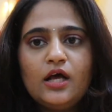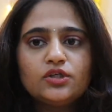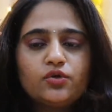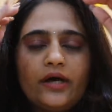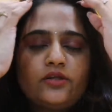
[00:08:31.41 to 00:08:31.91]

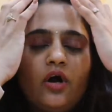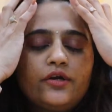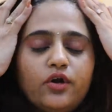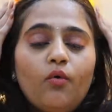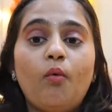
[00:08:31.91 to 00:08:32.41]
so I thought
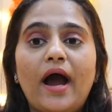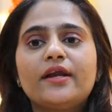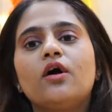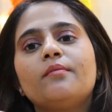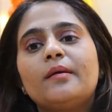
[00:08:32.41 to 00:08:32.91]
you know why
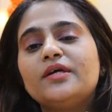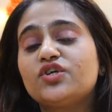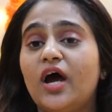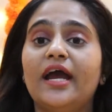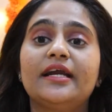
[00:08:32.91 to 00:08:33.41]
not maybe
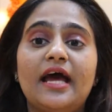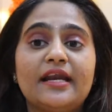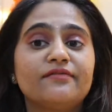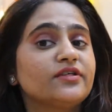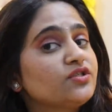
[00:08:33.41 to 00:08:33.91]
try it and
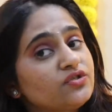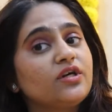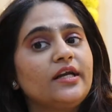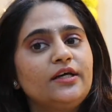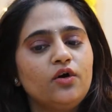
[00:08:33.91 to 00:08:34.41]
if it is
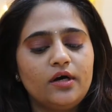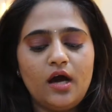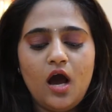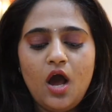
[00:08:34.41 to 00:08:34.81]
really good